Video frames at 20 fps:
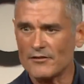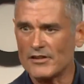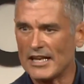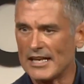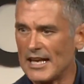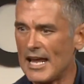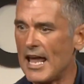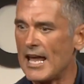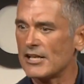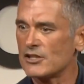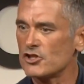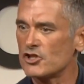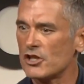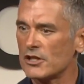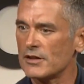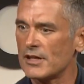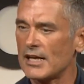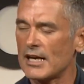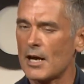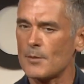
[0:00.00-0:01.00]
of the
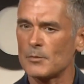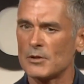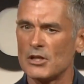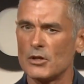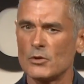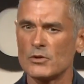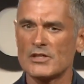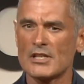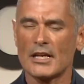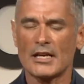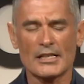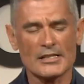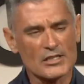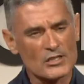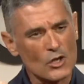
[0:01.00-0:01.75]
engine that I'm using.